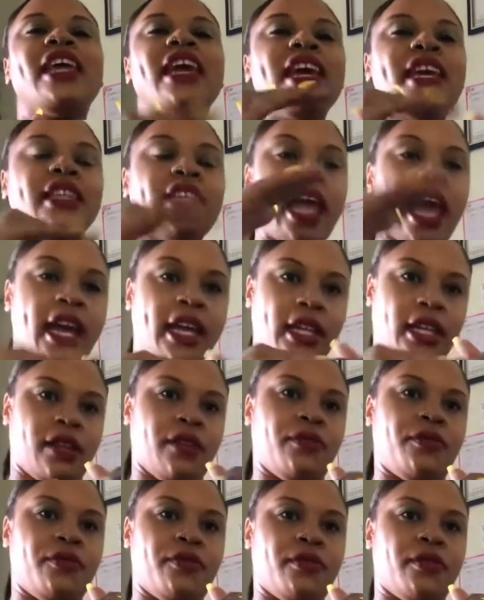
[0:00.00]

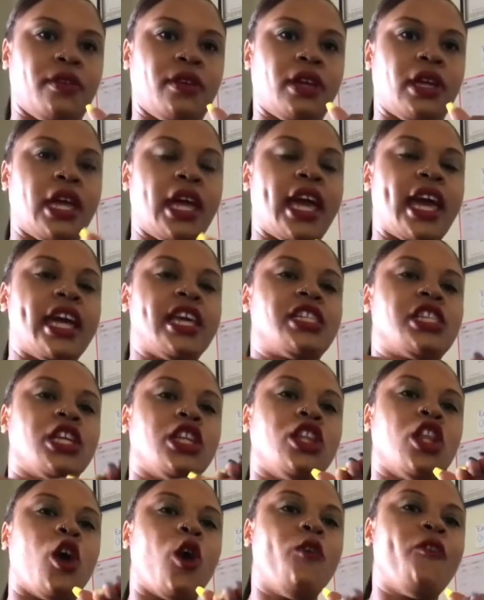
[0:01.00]
negative is a
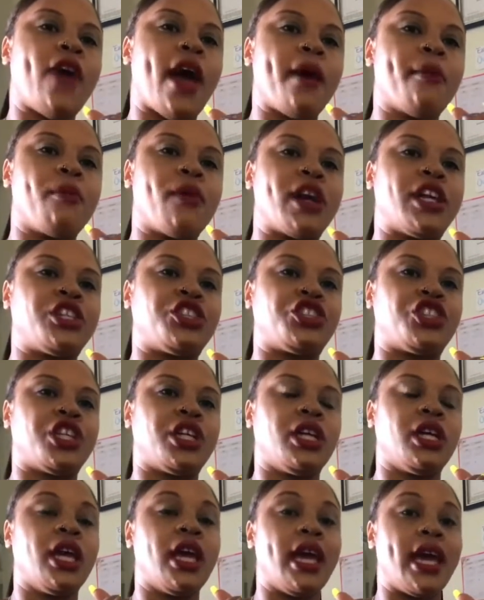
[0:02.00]
low
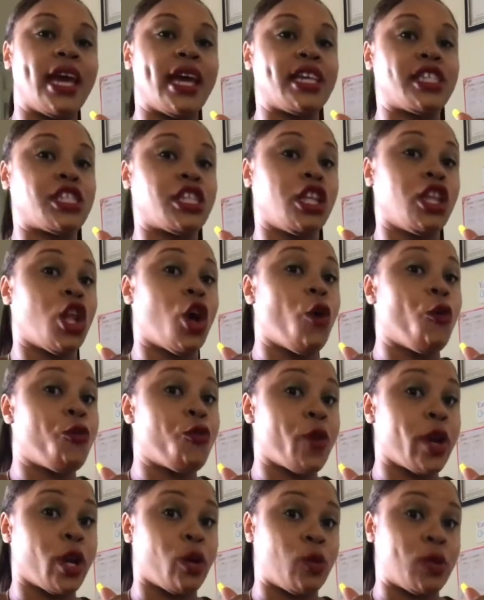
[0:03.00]
vibration. It's a low
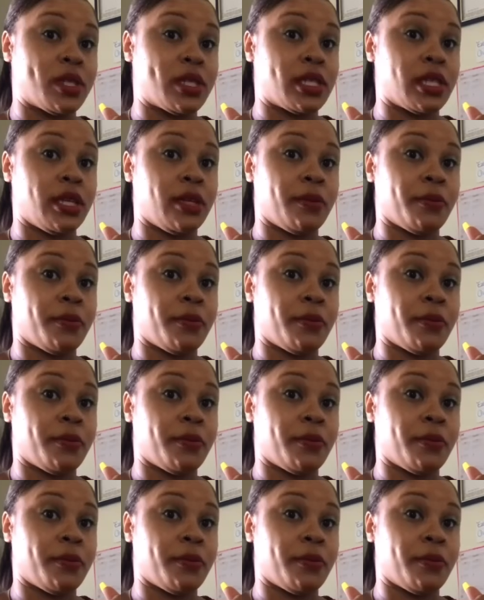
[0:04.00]
frequency.